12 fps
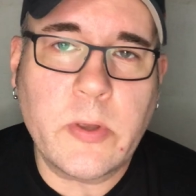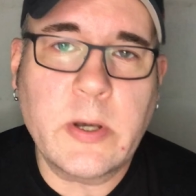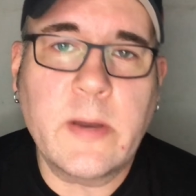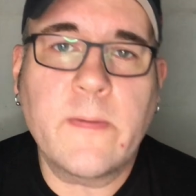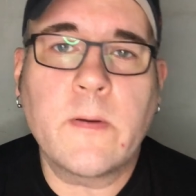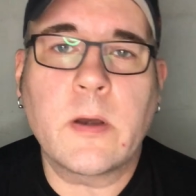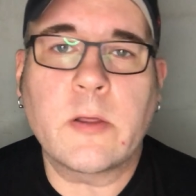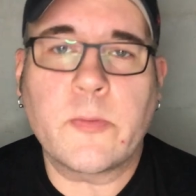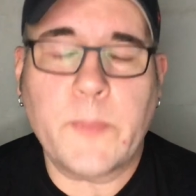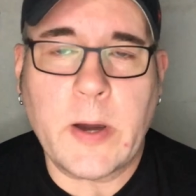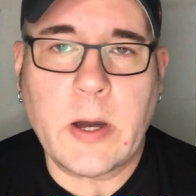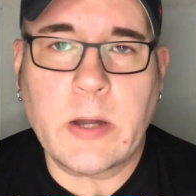and different
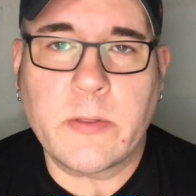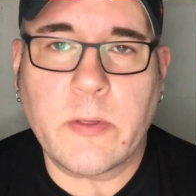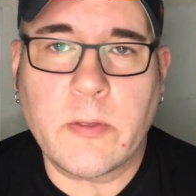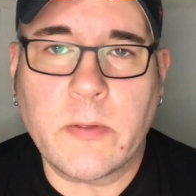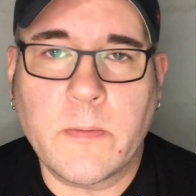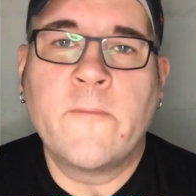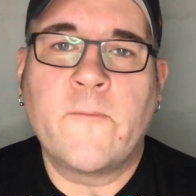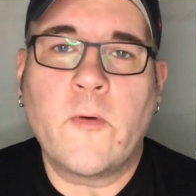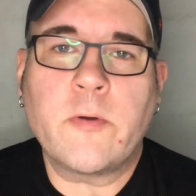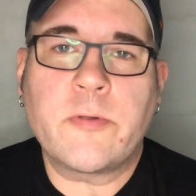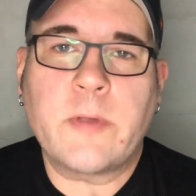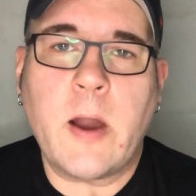experiences. For
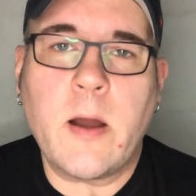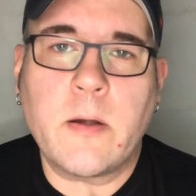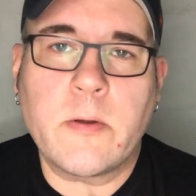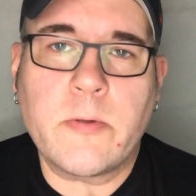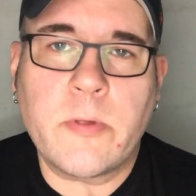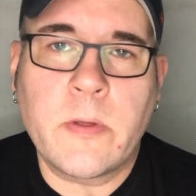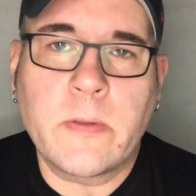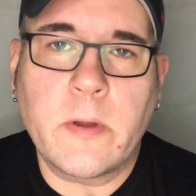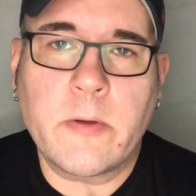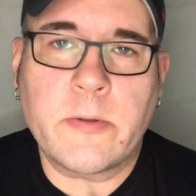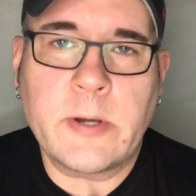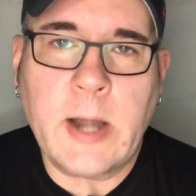starters,
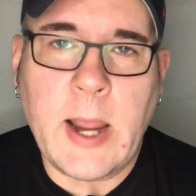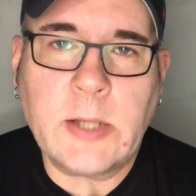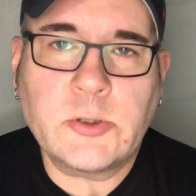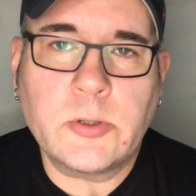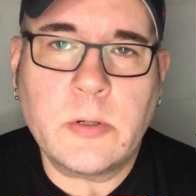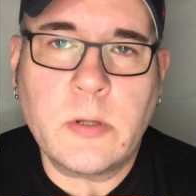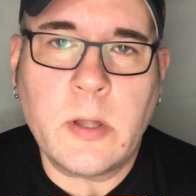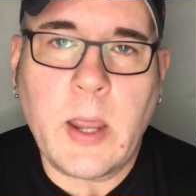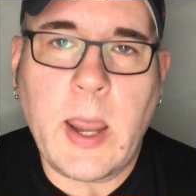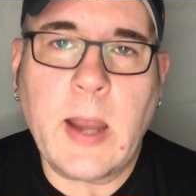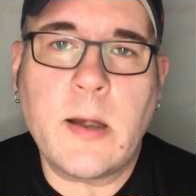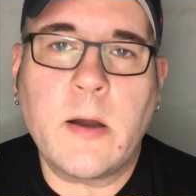there's natural
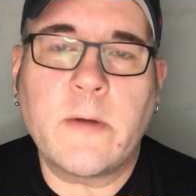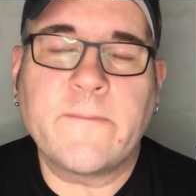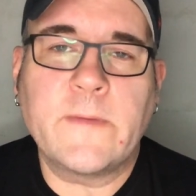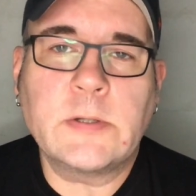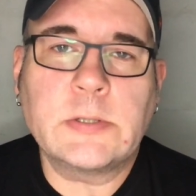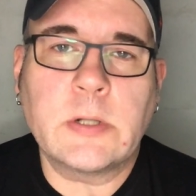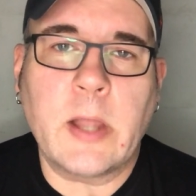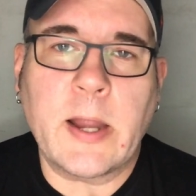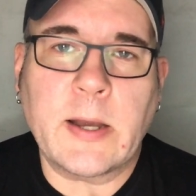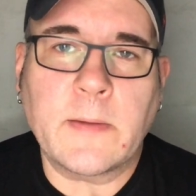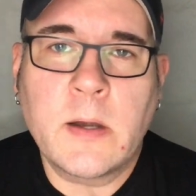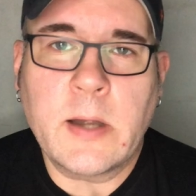and artificial
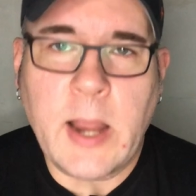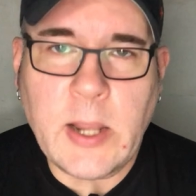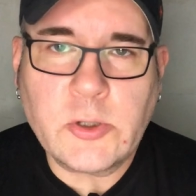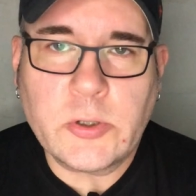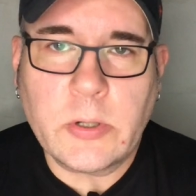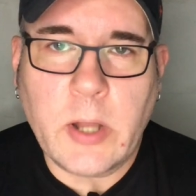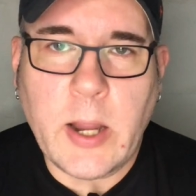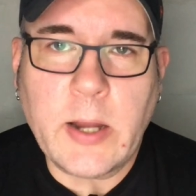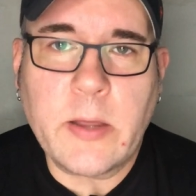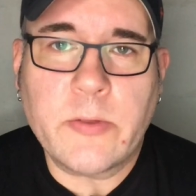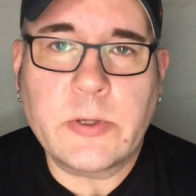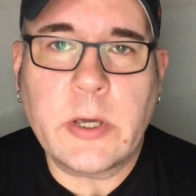lighting. Natural light
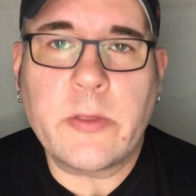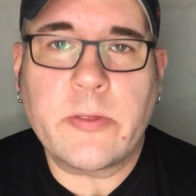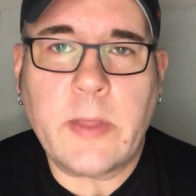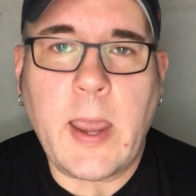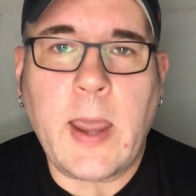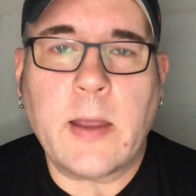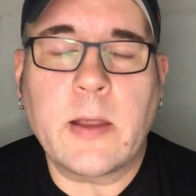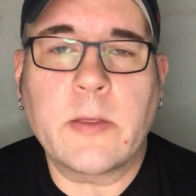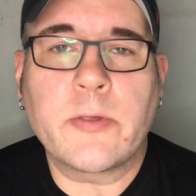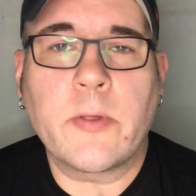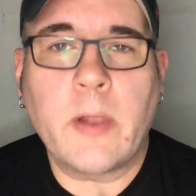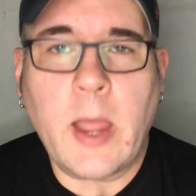is just that.
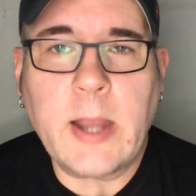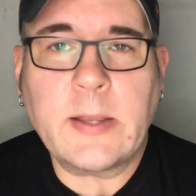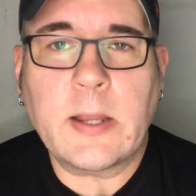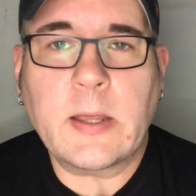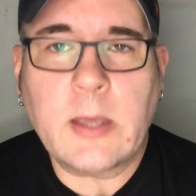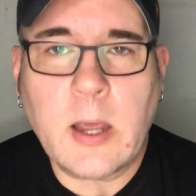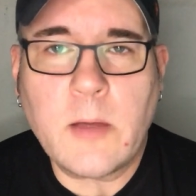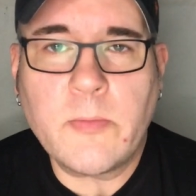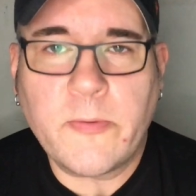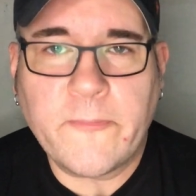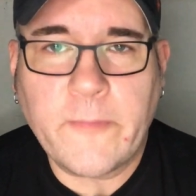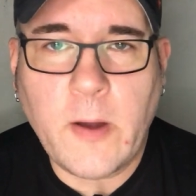It's light that comes
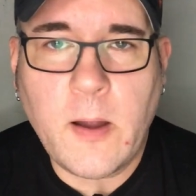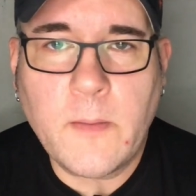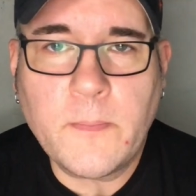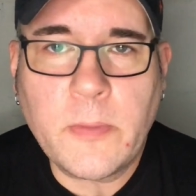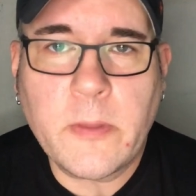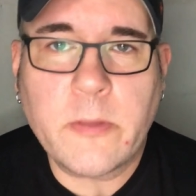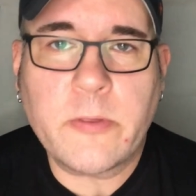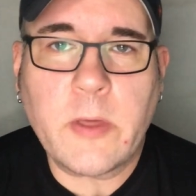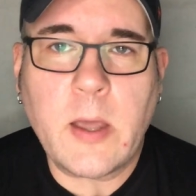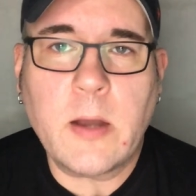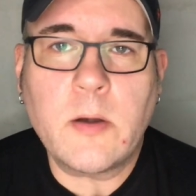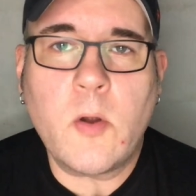from the
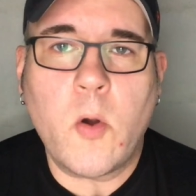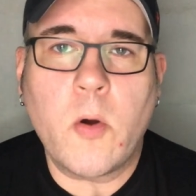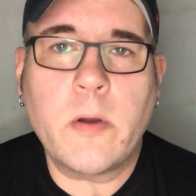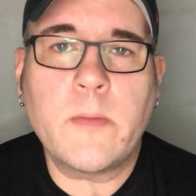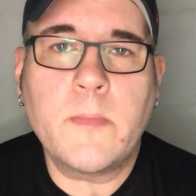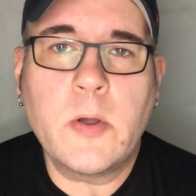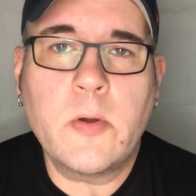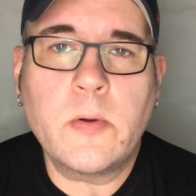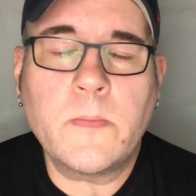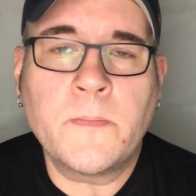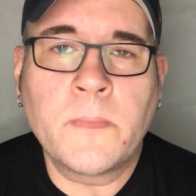sun or the moon.